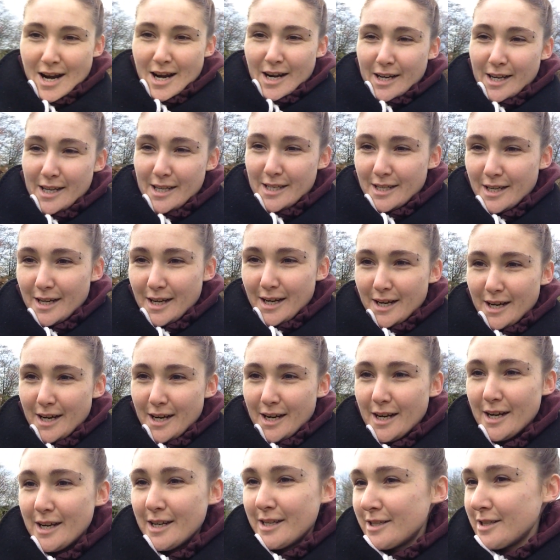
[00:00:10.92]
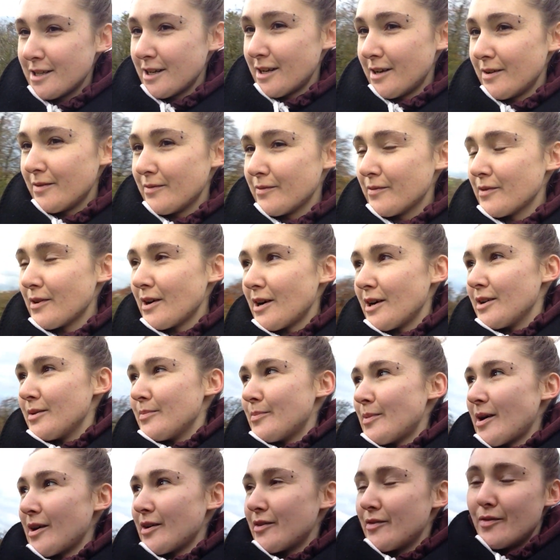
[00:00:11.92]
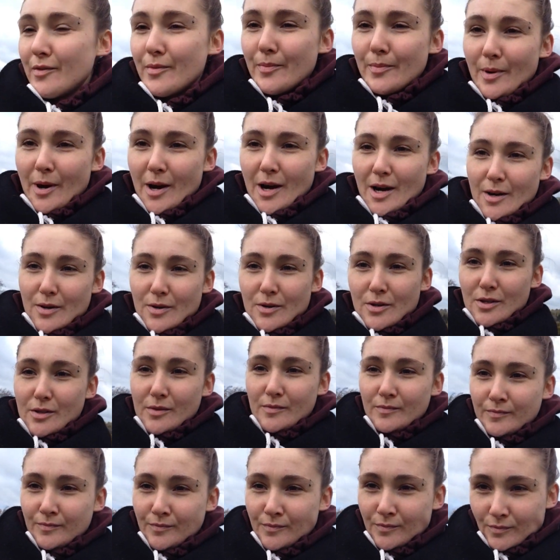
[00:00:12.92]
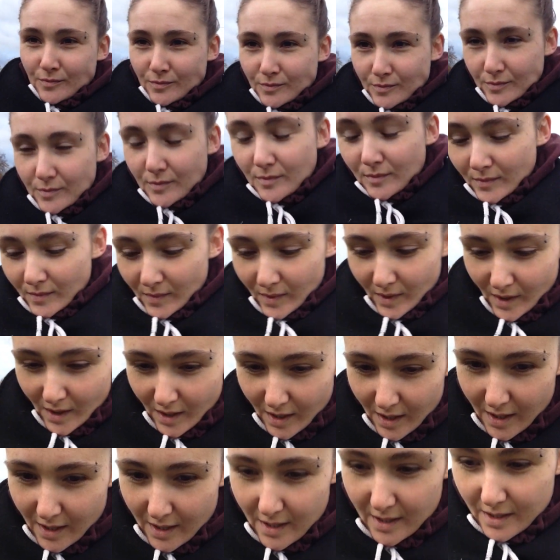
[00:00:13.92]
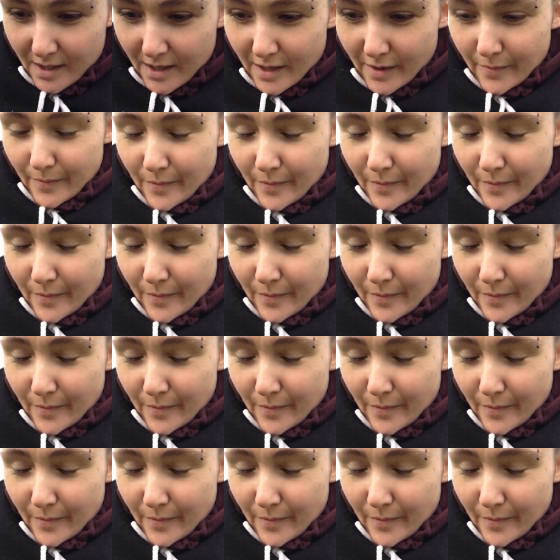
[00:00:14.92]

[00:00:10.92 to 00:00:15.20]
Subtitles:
There's like it's like round the back from my house, and